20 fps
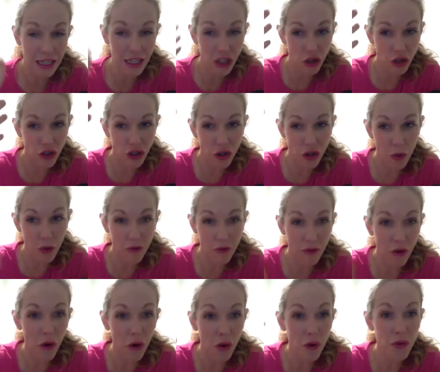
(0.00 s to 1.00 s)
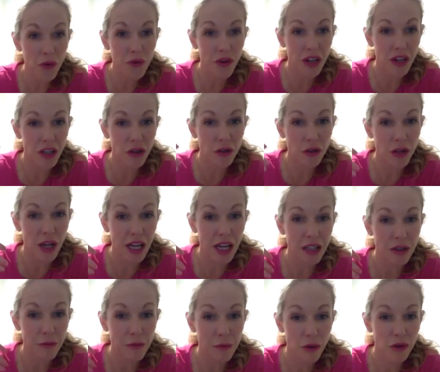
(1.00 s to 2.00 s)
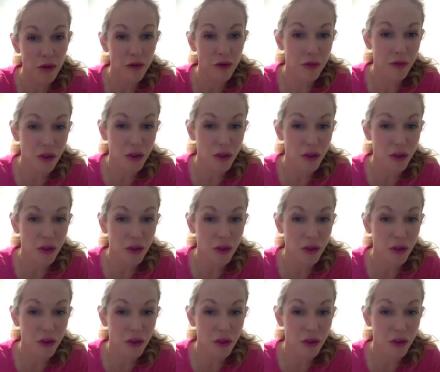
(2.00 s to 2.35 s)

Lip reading: you evolve and you move